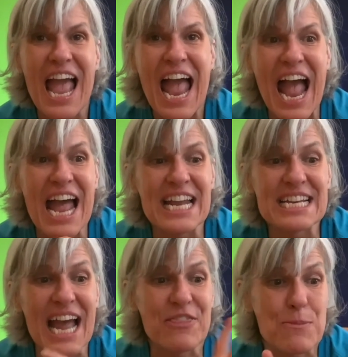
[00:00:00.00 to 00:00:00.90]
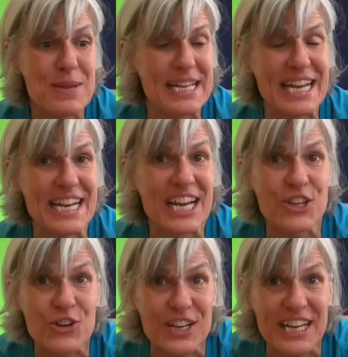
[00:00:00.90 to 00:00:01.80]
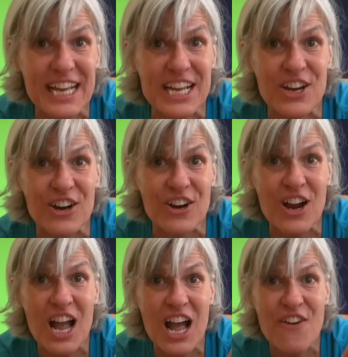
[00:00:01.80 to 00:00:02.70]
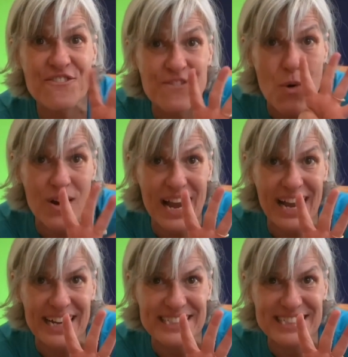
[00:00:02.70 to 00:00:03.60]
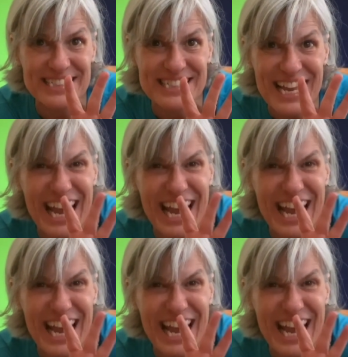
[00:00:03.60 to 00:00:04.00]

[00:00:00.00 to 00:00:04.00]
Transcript: And at the beginning, you're gonna hear four eights.